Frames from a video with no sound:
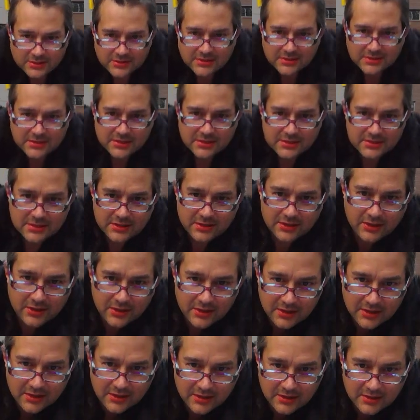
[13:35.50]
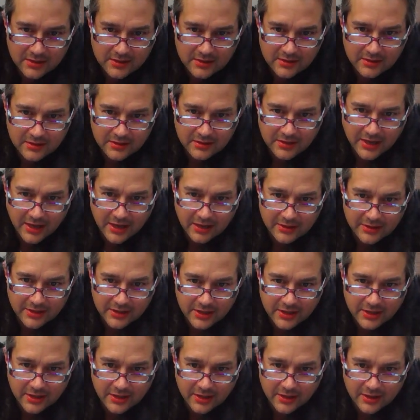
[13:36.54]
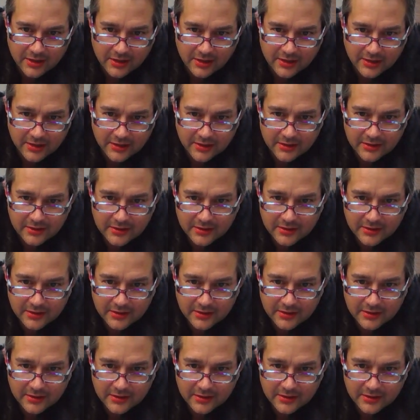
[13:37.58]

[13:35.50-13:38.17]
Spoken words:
this is his little cowlick here, and